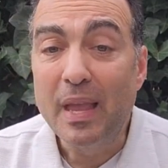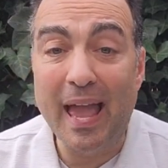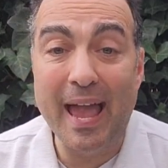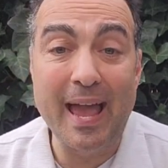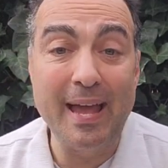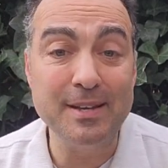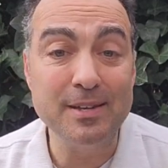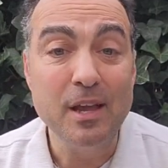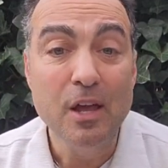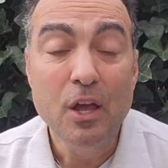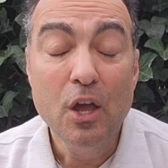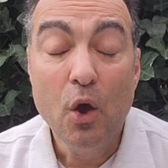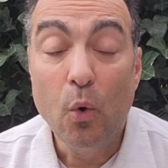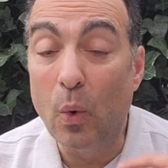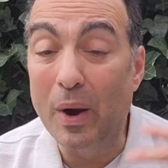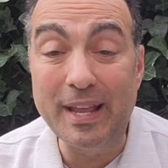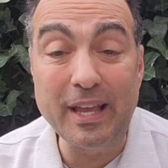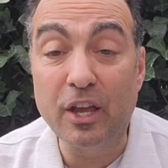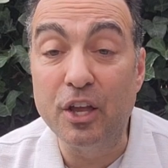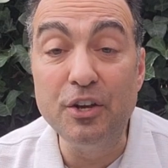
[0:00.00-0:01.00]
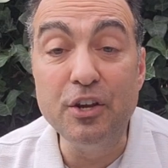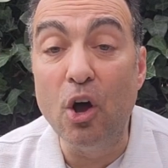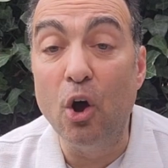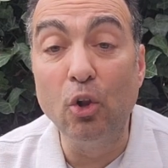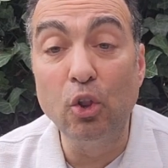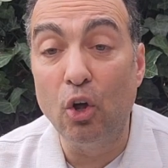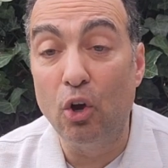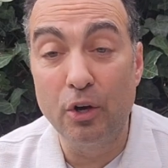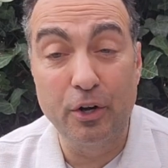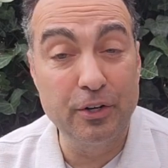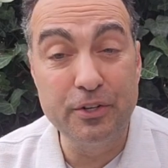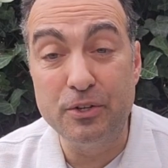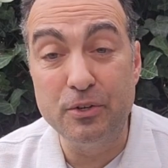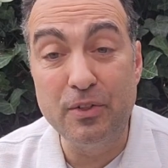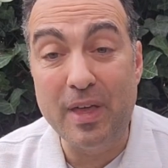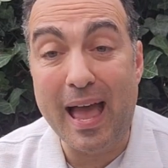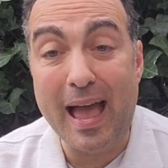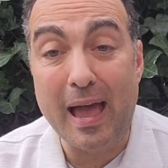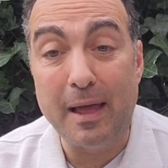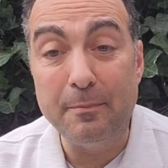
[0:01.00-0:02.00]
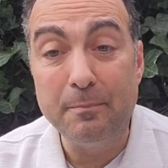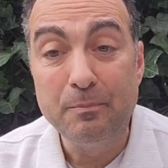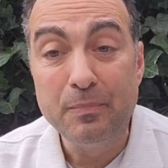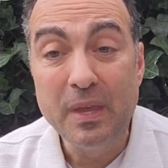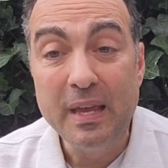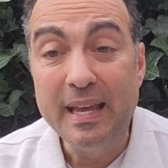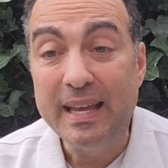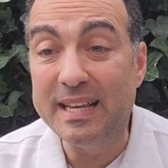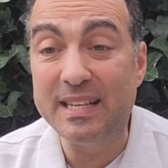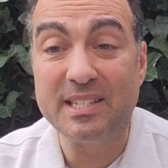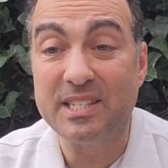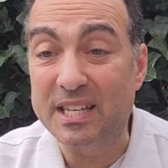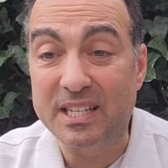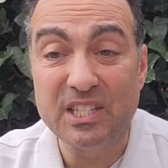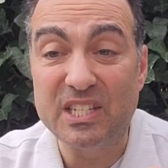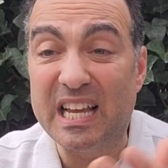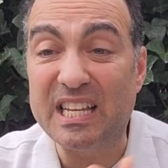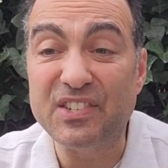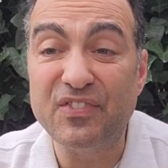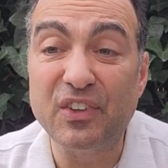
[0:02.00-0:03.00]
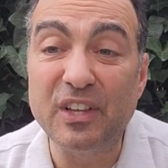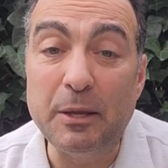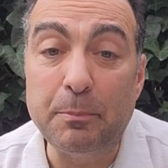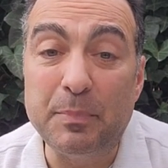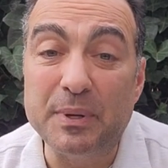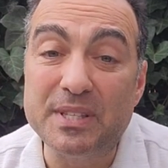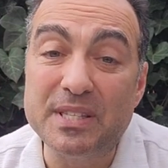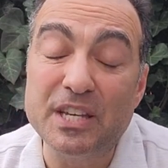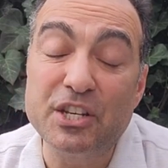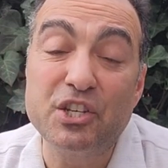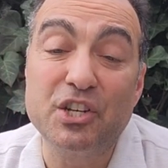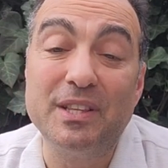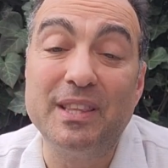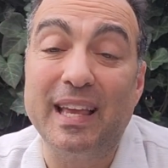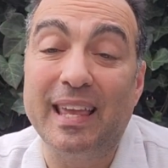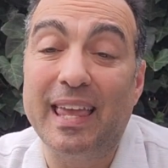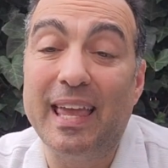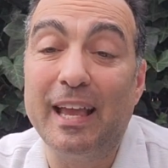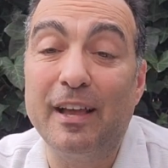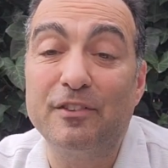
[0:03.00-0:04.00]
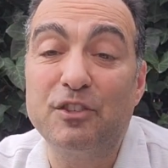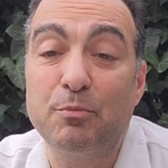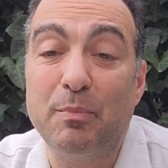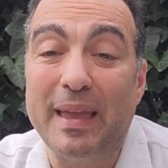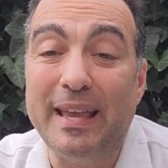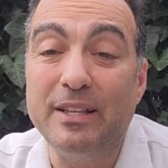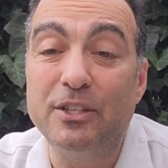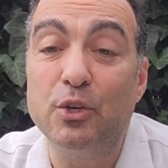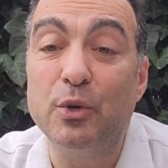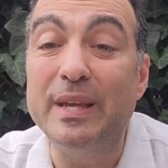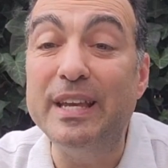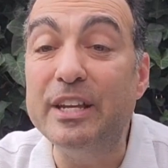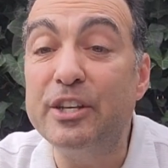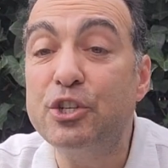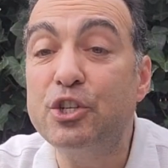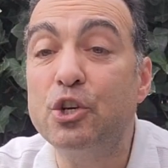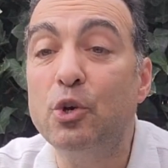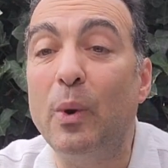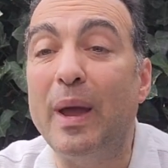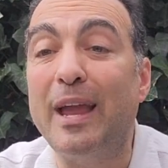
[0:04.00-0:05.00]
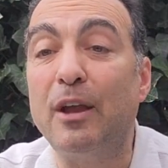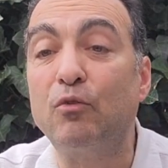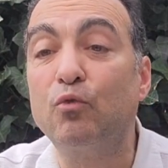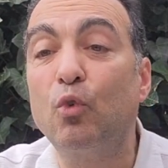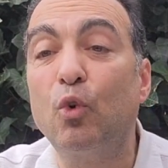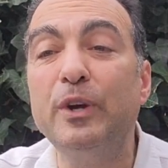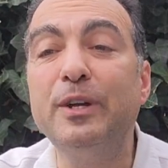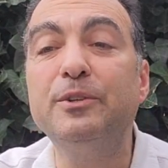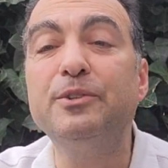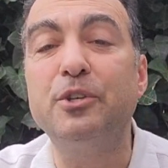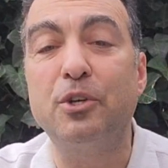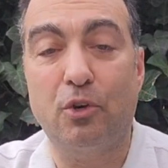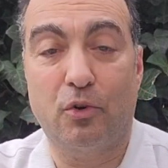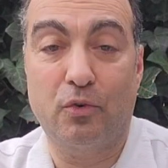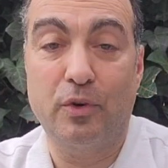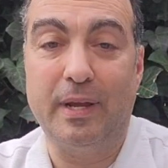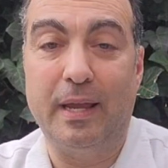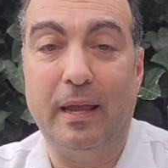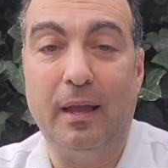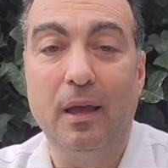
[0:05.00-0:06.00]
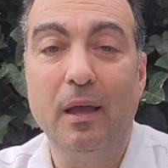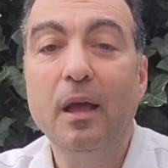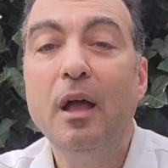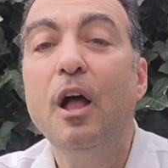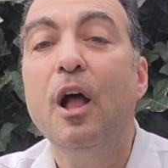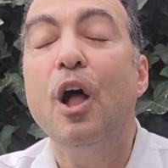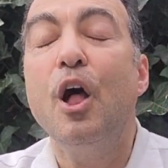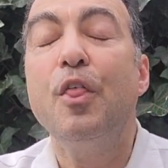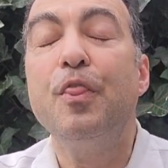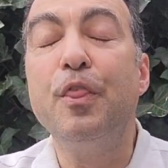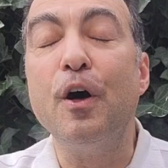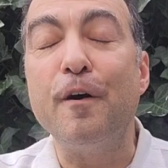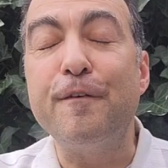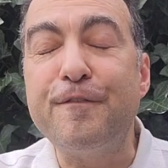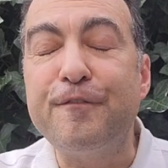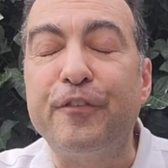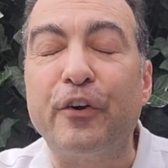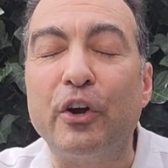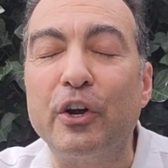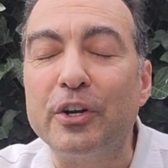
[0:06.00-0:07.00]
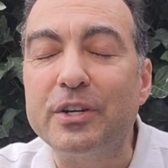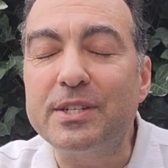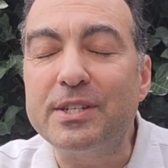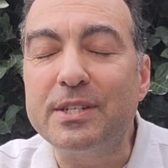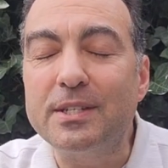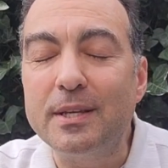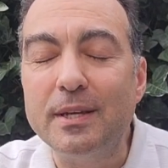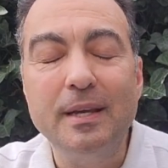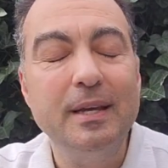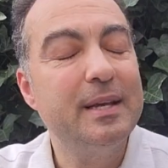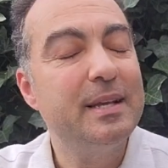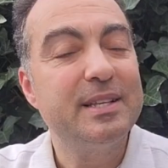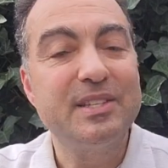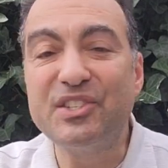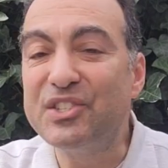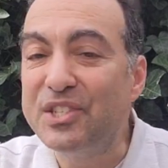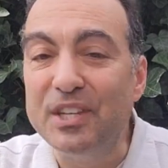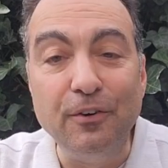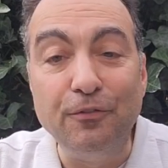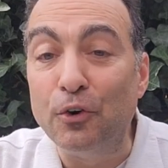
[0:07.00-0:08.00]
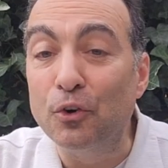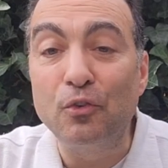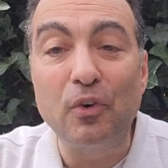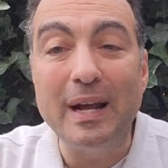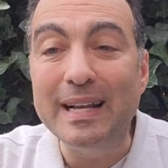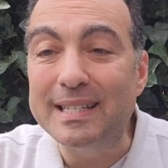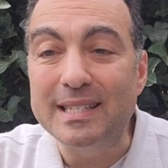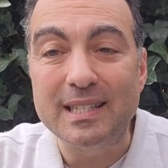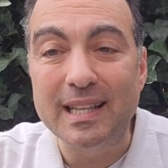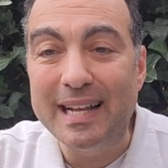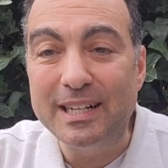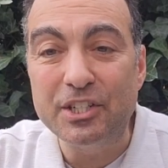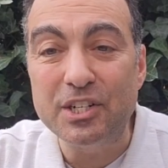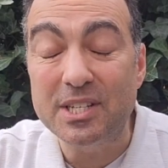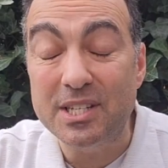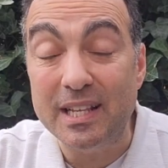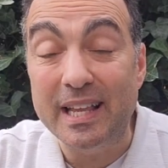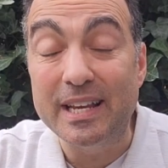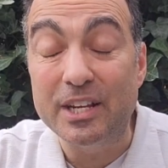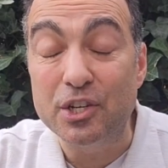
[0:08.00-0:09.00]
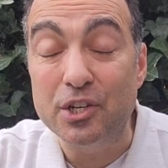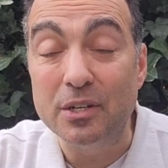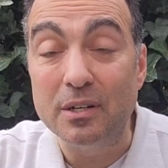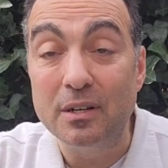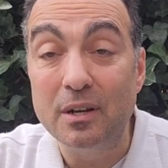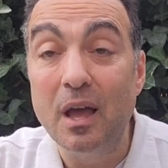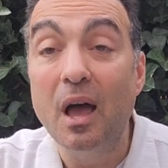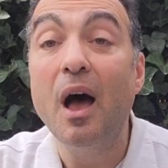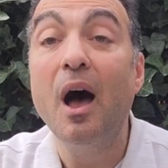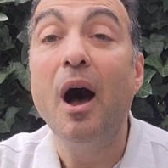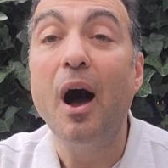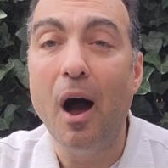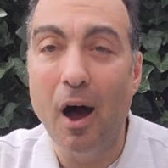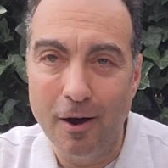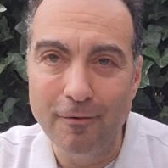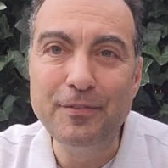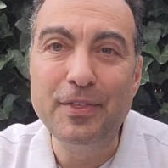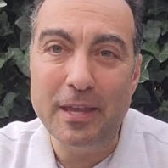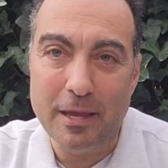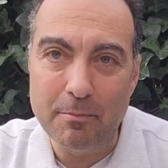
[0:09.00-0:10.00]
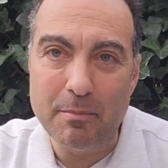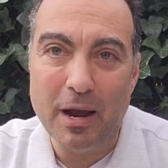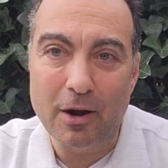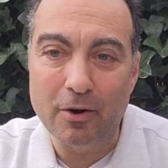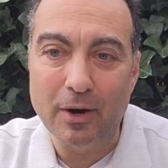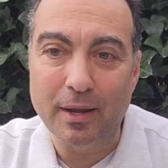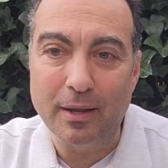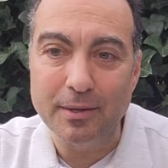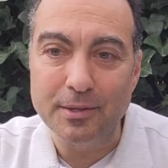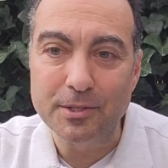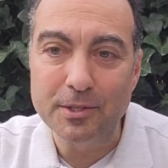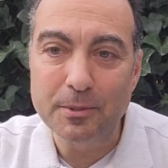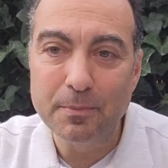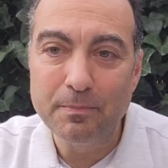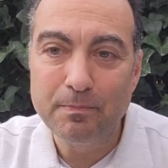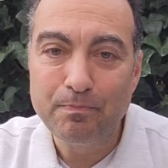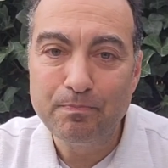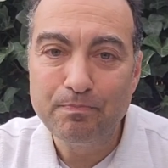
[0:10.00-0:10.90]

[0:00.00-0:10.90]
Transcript: And when he could no longer do that, he successfully petitioned the King of Spain to issue a royal decree, the first civil rights legislation of the Americas.